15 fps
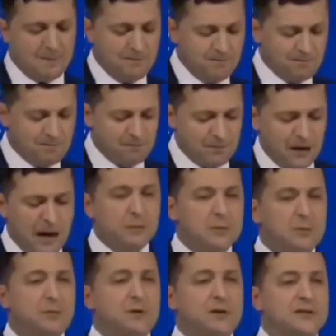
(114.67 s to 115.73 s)
Um,
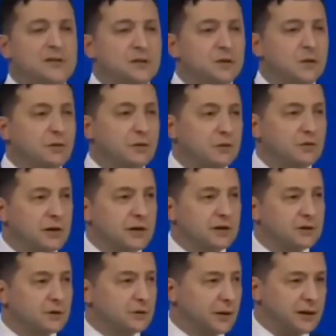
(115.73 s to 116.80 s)
I'm the president of
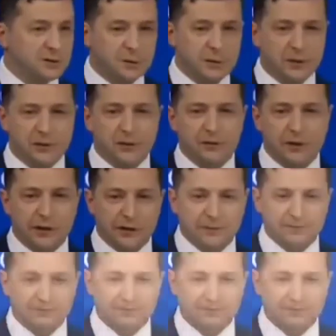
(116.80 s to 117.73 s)
Ukraine, so I'll speak